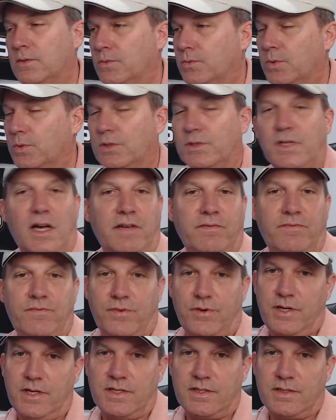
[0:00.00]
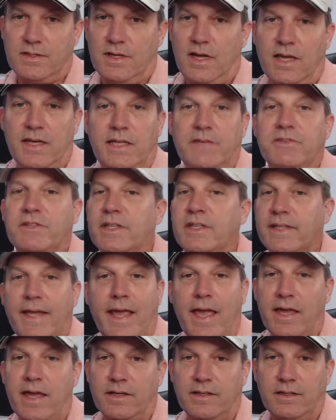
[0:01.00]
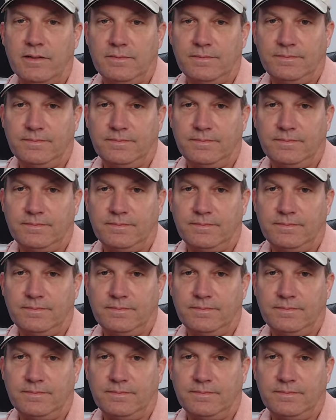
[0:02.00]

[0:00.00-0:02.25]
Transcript: will not freeze, not even in Canada.